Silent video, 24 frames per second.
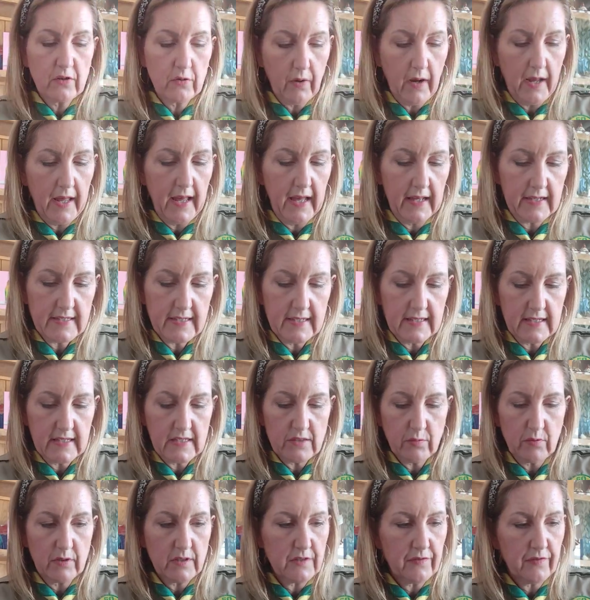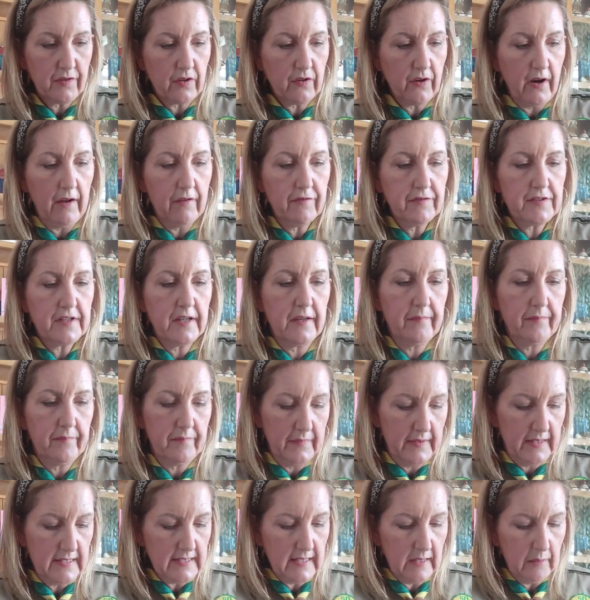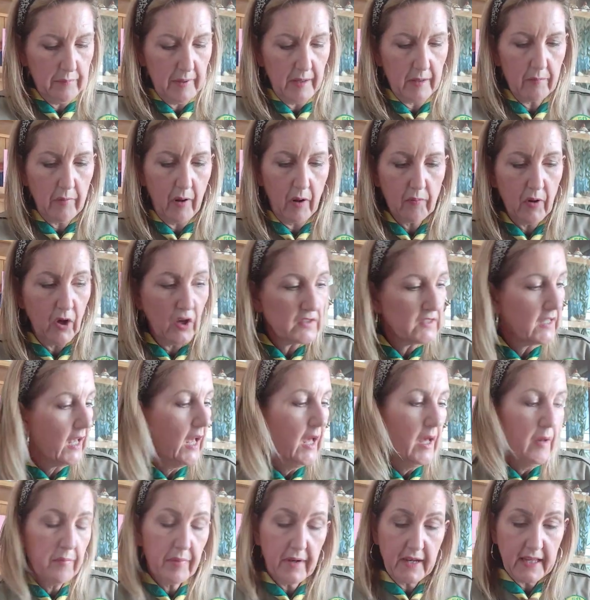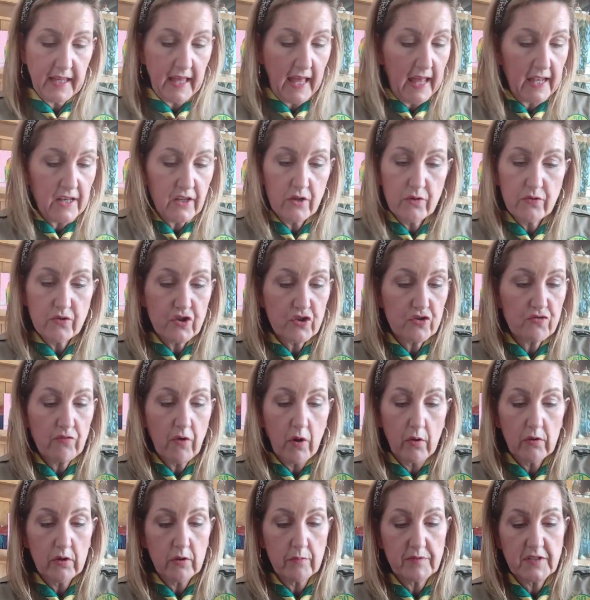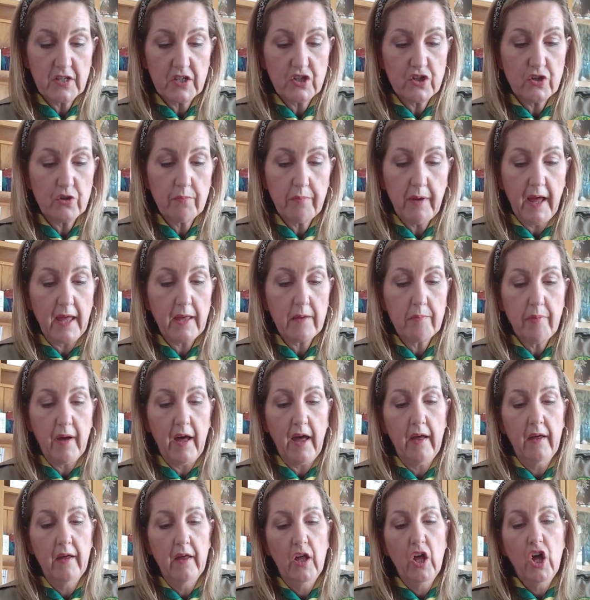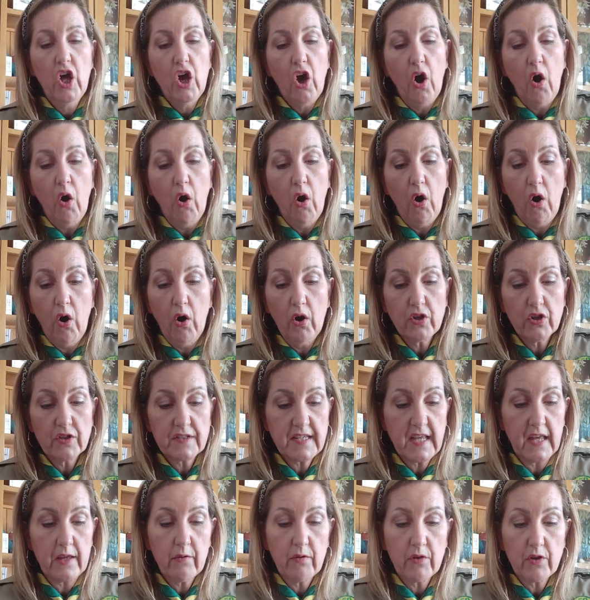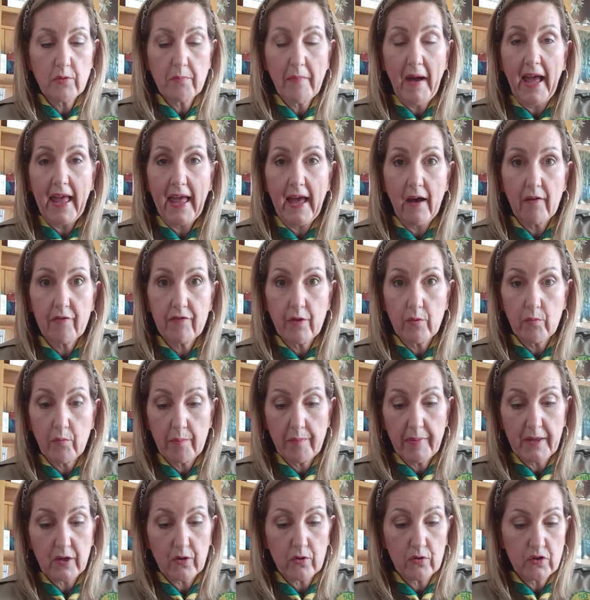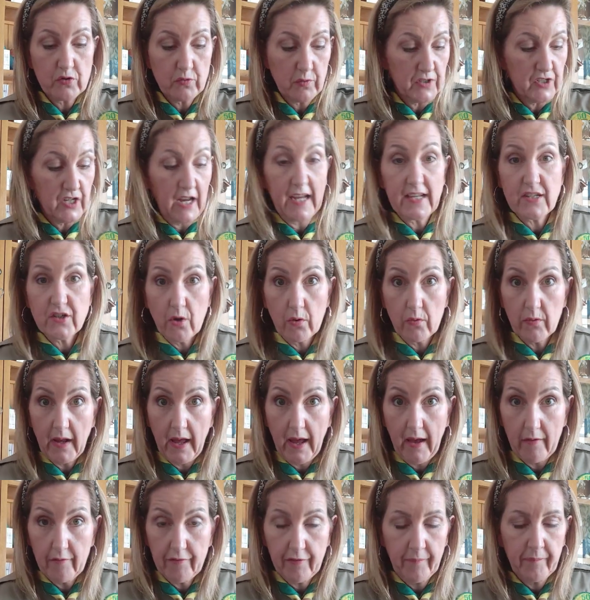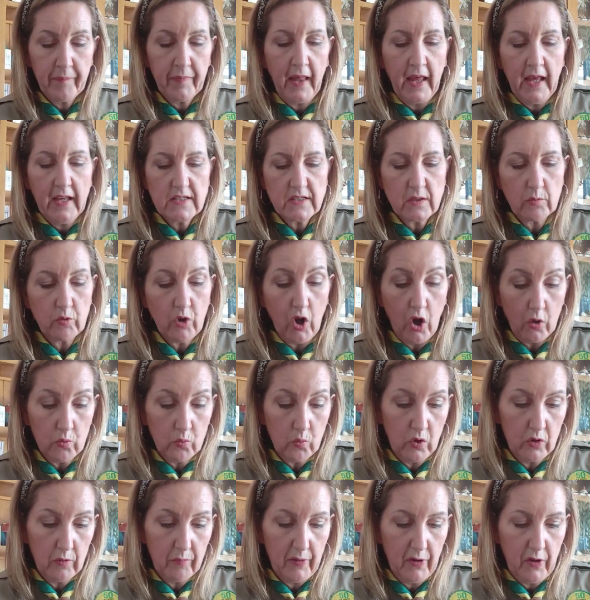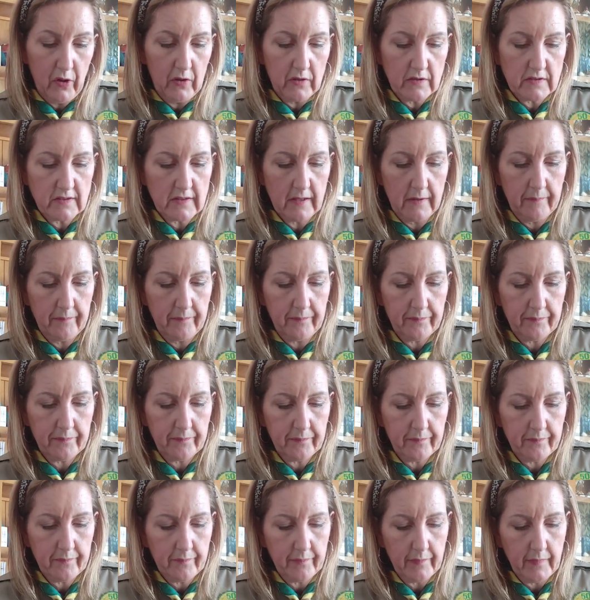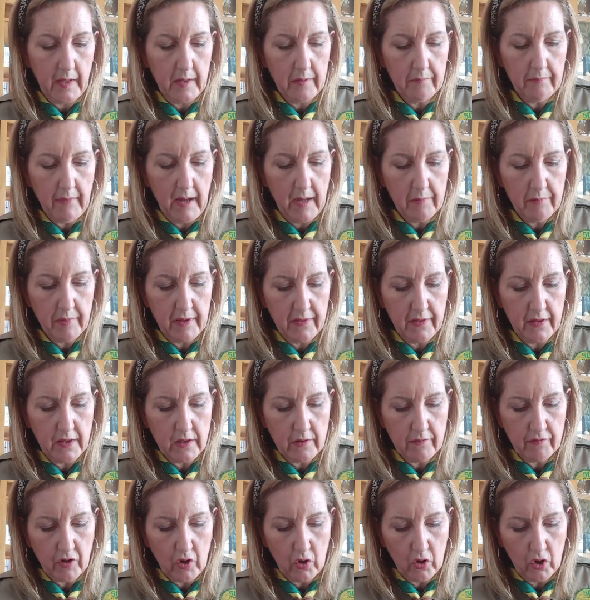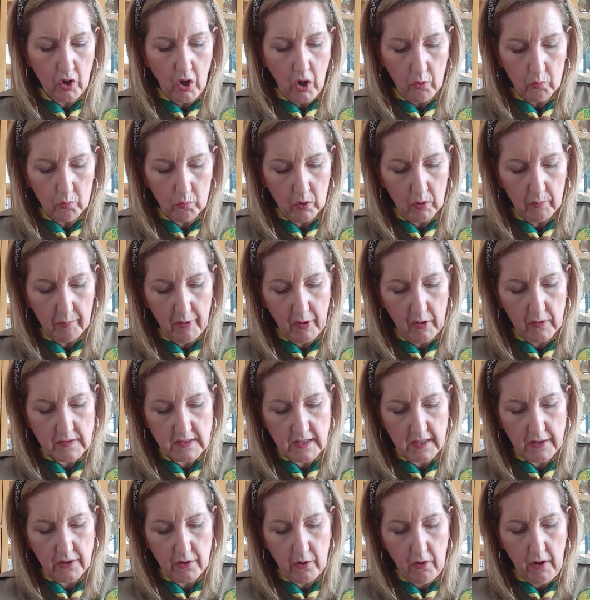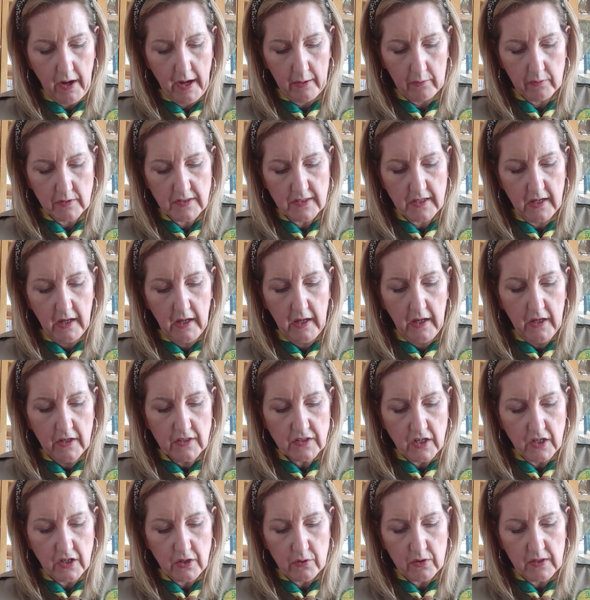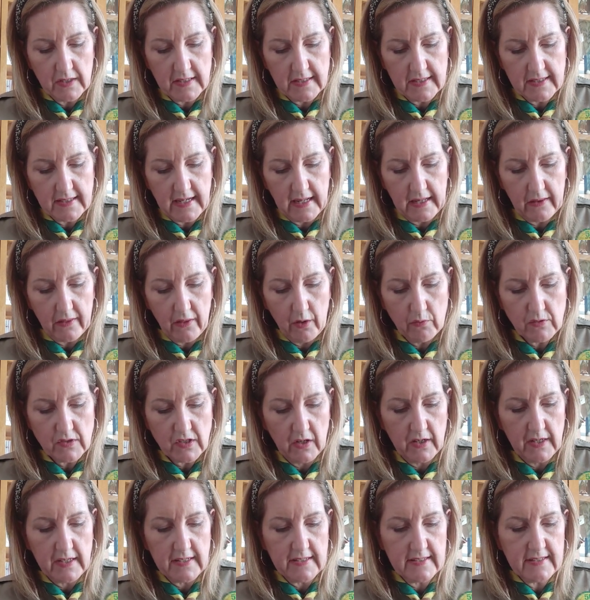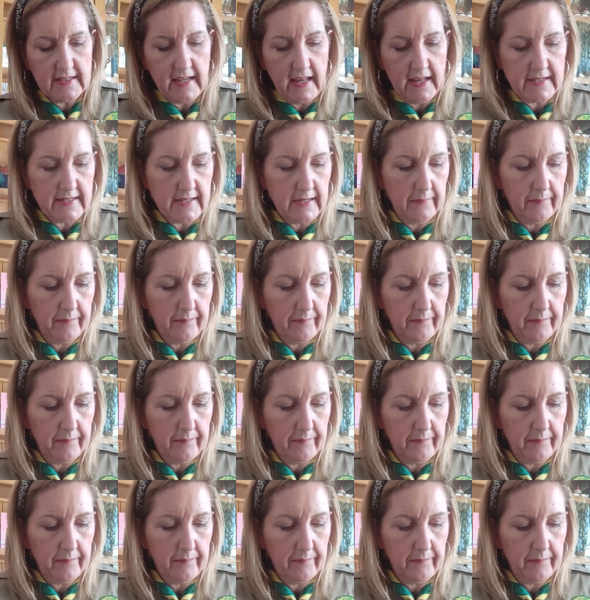Quite handy, these ones for craft, these little ping pong balls. But again, you just roll up tissue paper, or I'll tell you what you might have that would be good, which I don't have, some cotton wool balls. It might be that you've got cotton wool balls in your house, so you can stick those on instead.